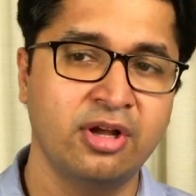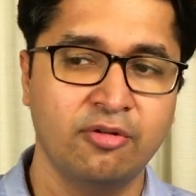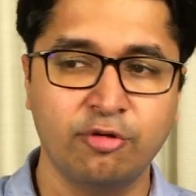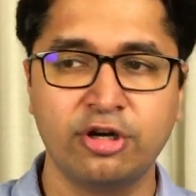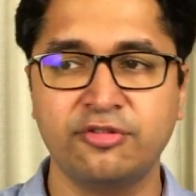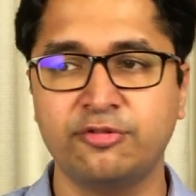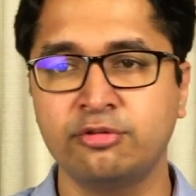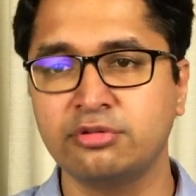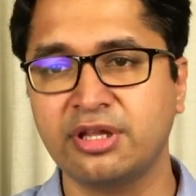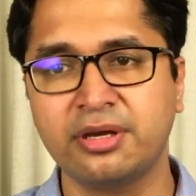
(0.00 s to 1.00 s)
What if
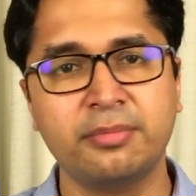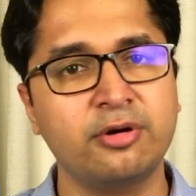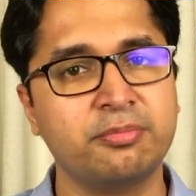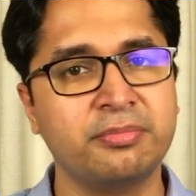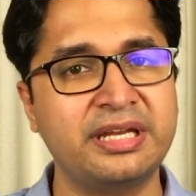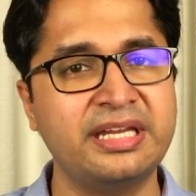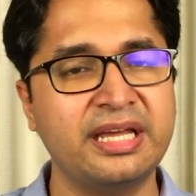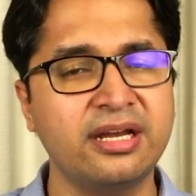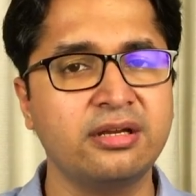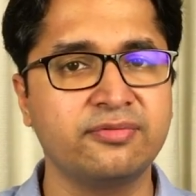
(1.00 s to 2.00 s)
you think about money
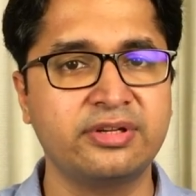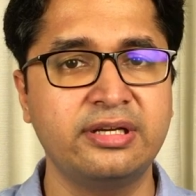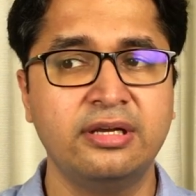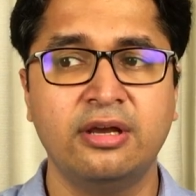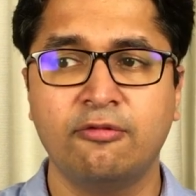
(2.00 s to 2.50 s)
negatively?